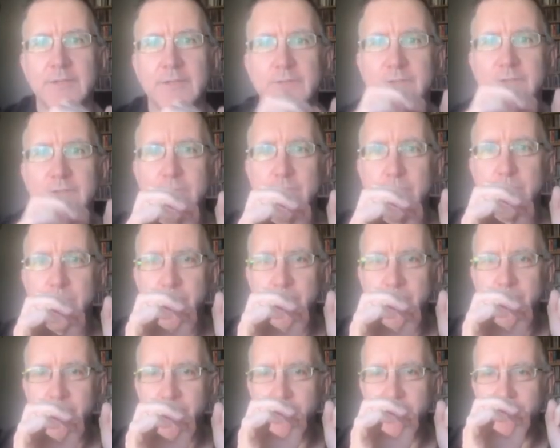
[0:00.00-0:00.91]
to
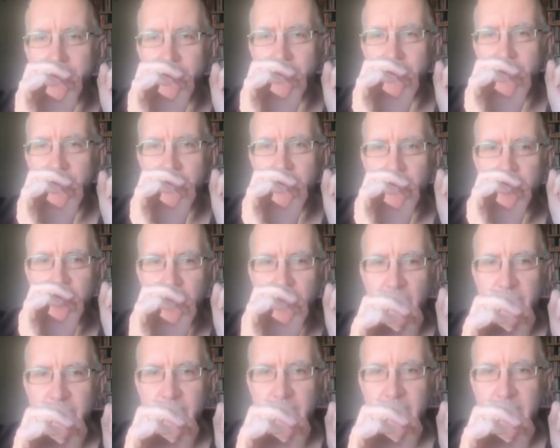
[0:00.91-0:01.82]
sort of a certain
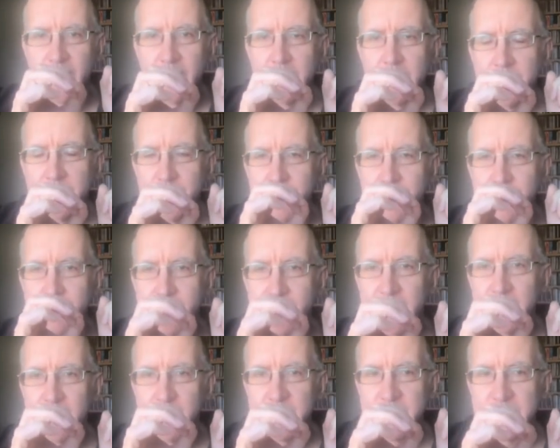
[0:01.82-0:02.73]
profile and a
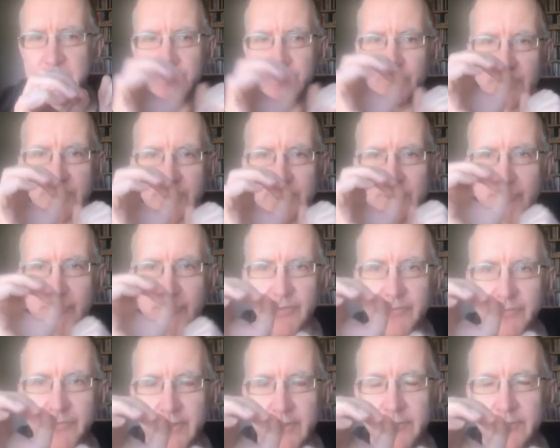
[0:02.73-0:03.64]
certain image, which
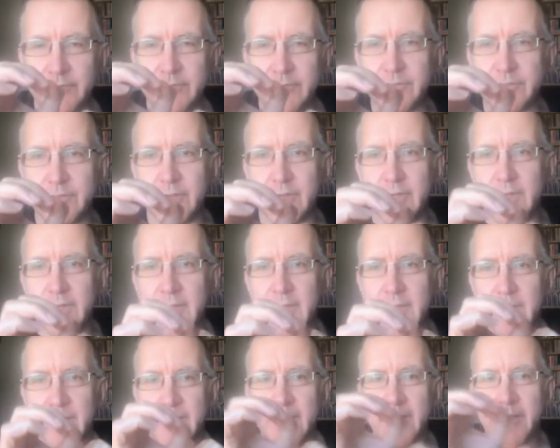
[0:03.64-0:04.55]
persists
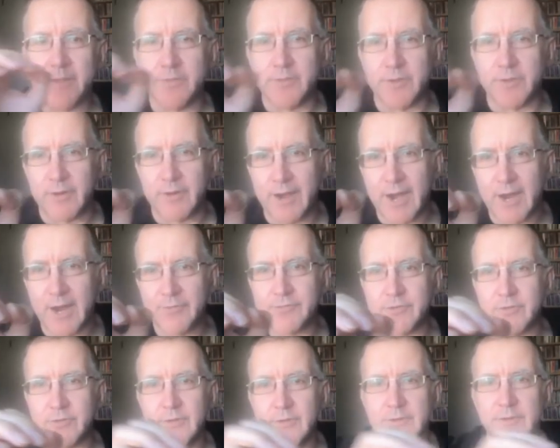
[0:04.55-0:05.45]

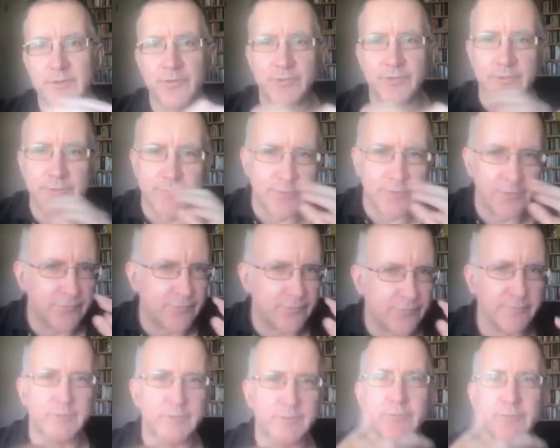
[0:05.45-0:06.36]
thereafter. And just
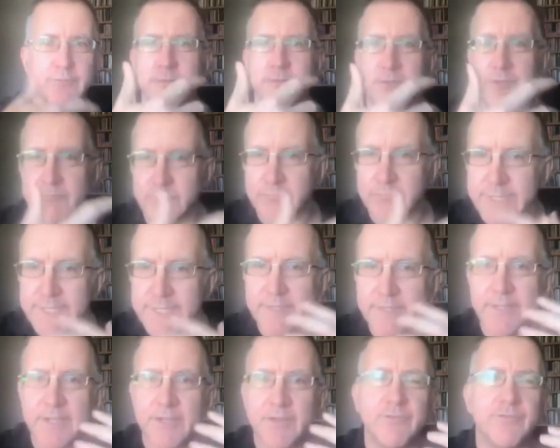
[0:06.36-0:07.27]
to
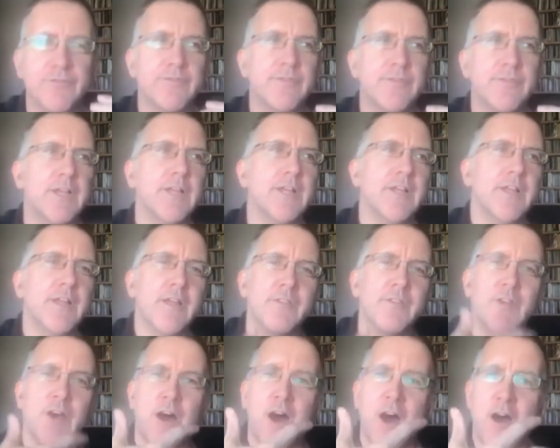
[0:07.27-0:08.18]
relive
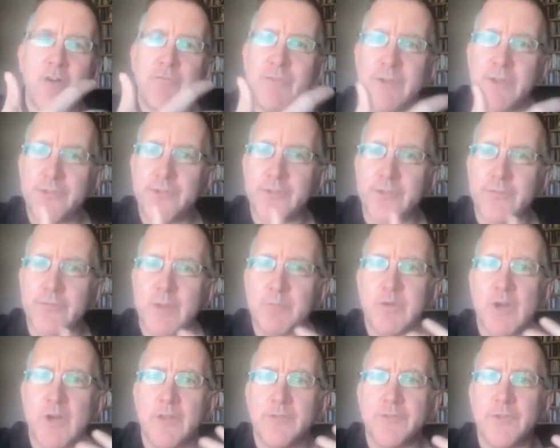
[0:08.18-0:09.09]
the awfulness of
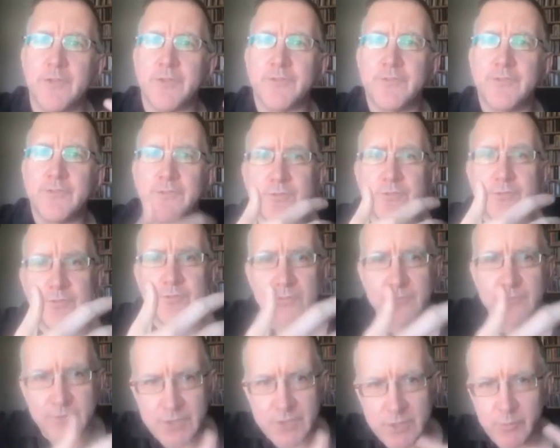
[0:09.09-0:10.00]
that process,
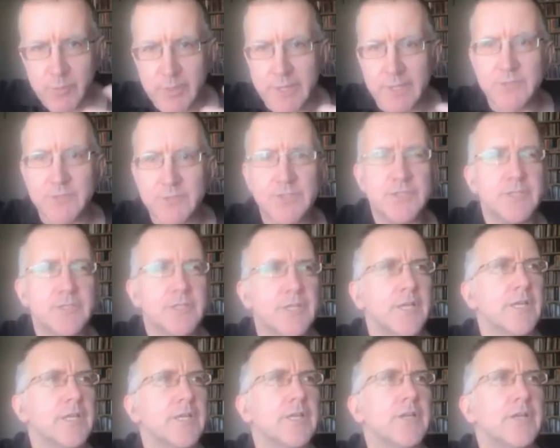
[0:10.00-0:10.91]
to which,
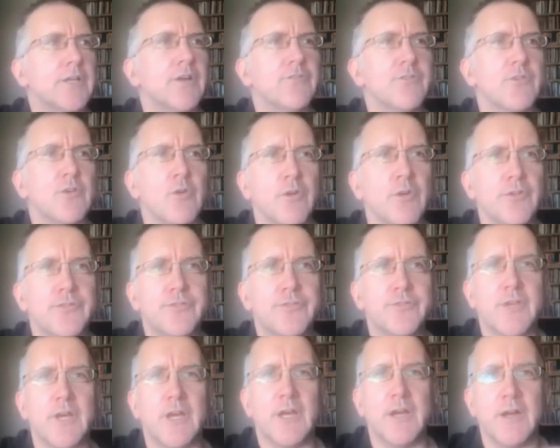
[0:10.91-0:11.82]
of
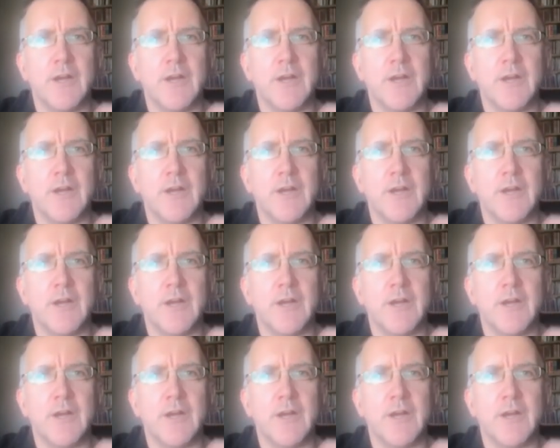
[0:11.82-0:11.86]
course,